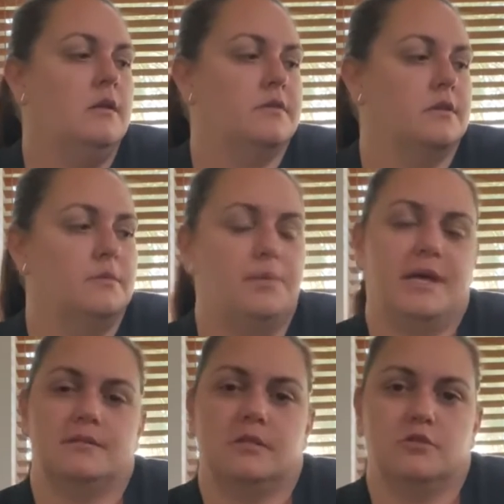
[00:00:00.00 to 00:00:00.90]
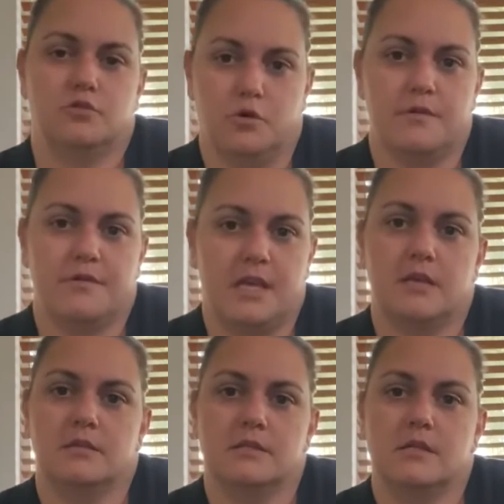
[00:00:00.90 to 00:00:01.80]
The little plastic drawer
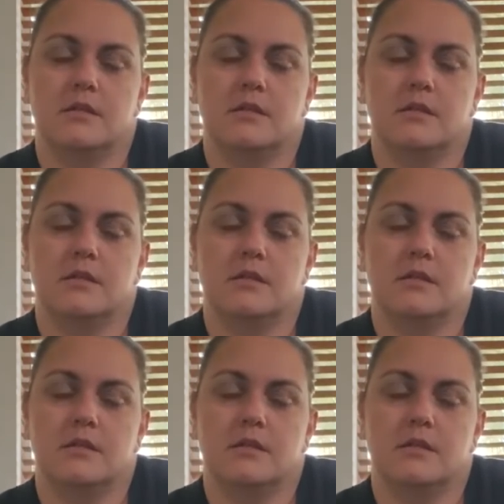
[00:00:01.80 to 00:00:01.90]
things